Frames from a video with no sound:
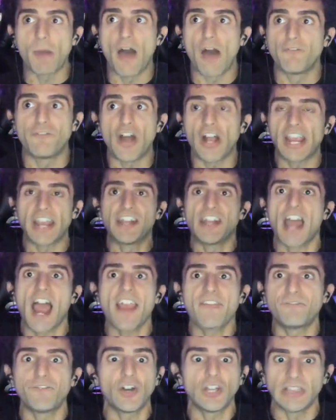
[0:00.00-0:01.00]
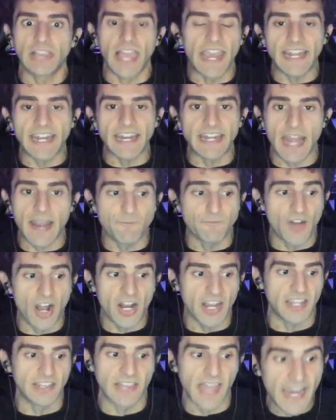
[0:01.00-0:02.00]
a fucking nine foot lady named
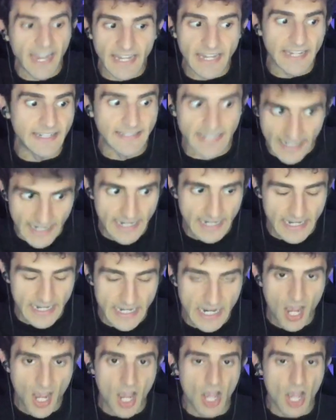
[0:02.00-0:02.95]
fucking Lady D.